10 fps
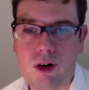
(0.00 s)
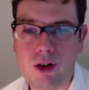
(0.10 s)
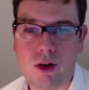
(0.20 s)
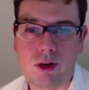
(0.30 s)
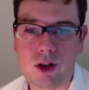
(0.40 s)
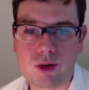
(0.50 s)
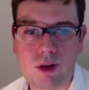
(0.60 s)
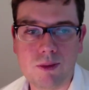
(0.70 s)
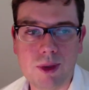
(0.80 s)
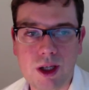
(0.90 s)
donald
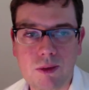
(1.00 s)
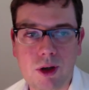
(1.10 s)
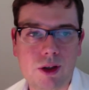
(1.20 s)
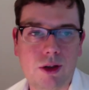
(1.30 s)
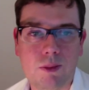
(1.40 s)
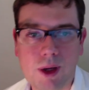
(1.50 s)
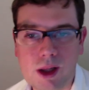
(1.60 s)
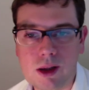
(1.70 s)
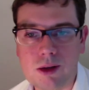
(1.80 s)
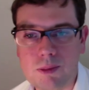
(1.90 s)
trump he wanted to build